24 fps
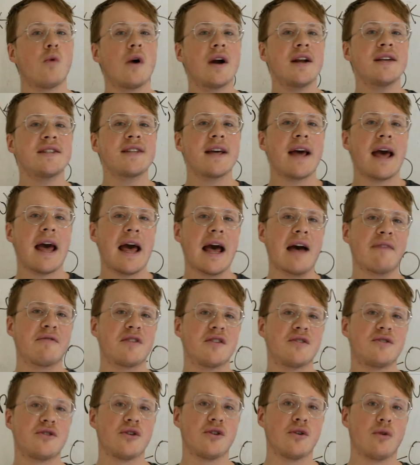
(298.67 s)
what does it have
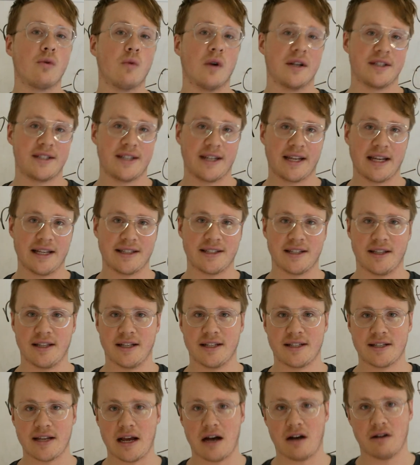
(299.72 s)
to do once it gets in
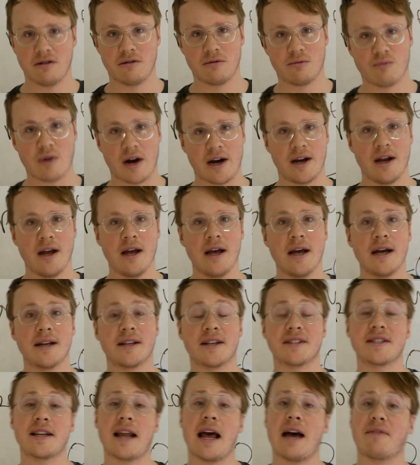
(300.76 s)
the cell, right?
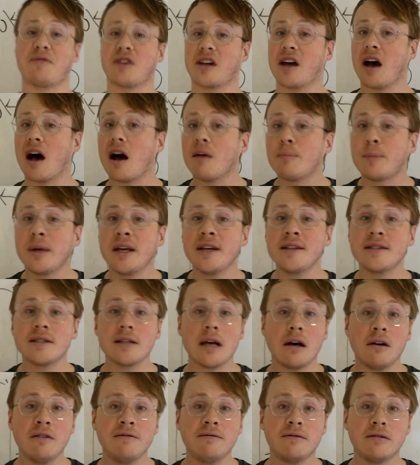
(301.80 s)
Does it have to copy
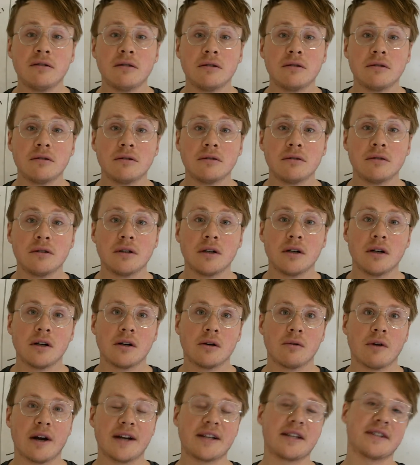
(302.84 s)
itself,
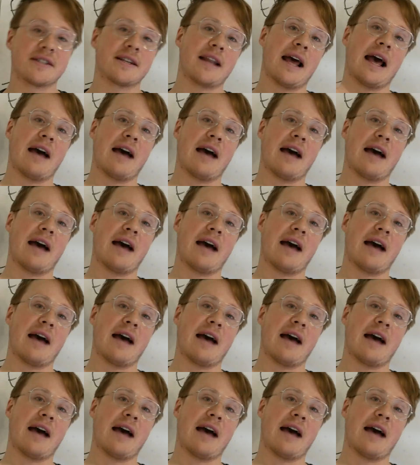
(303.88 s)
right? Does it